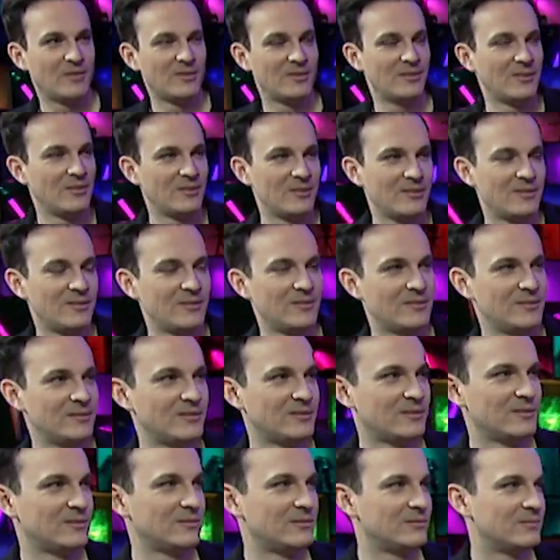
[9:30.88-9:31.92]

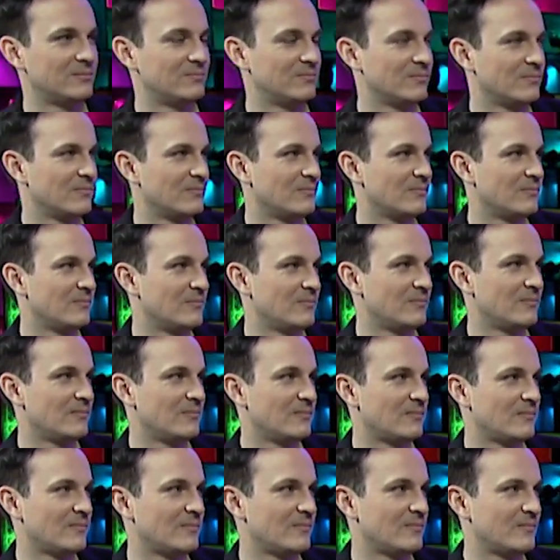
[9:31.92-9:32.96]

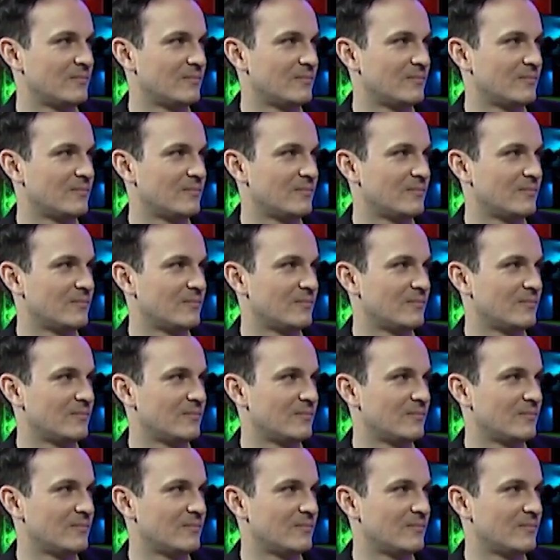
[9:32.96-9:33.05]
This person isn't speaking.